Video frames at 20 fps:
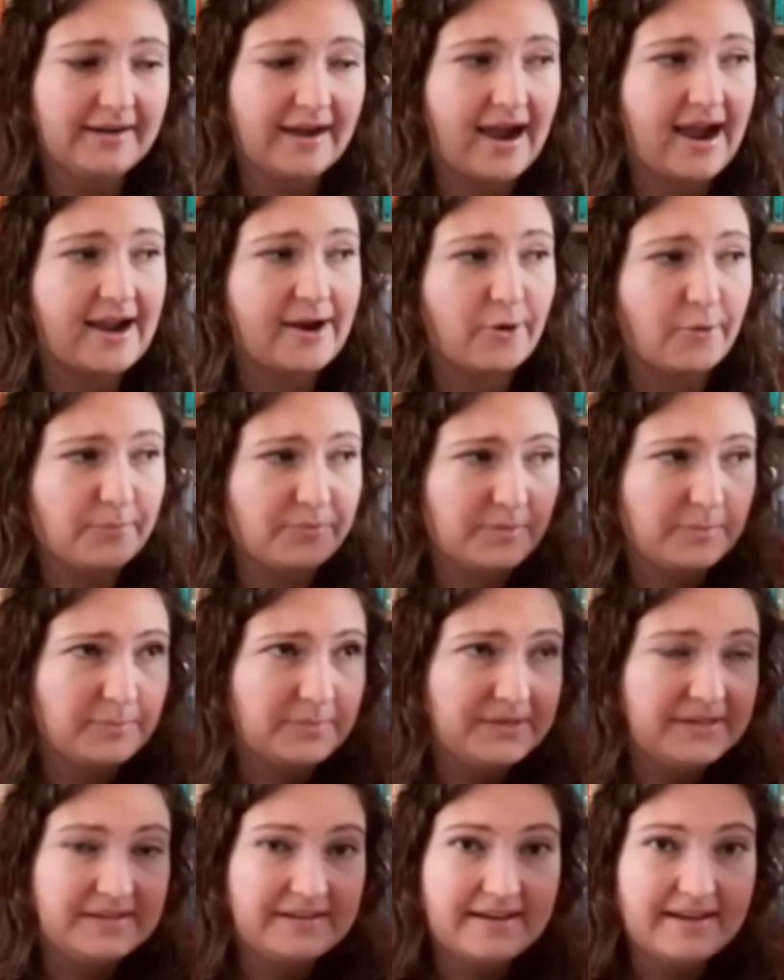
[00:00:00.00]
I hope the
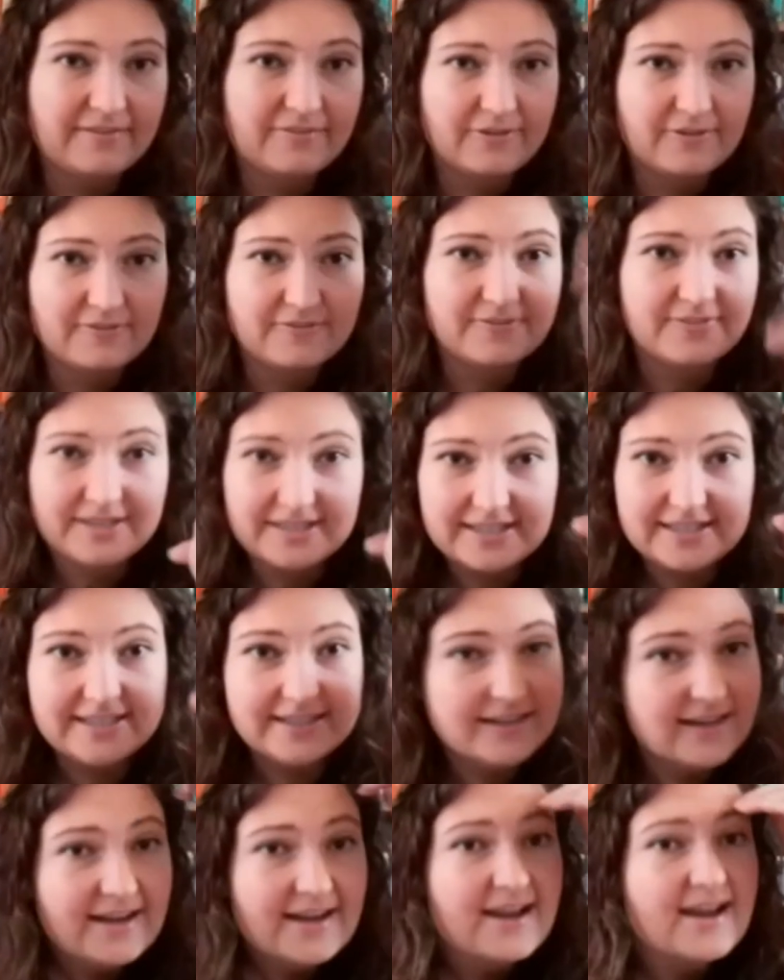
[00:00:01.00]
peak never
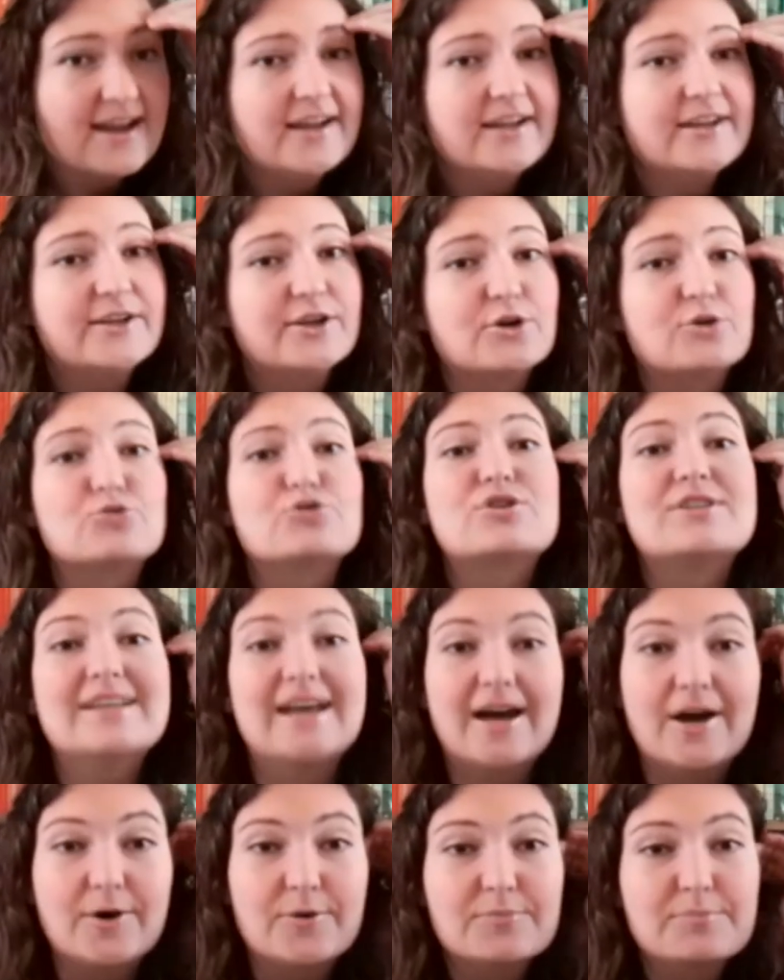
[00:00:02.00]
really goes
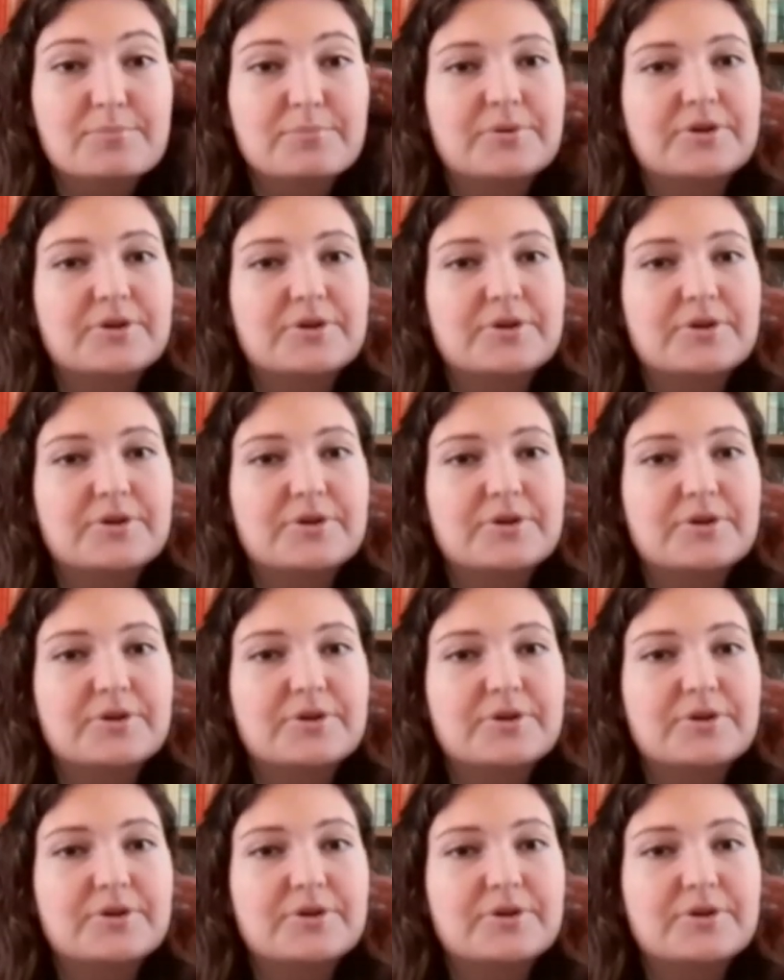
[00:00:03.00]
down.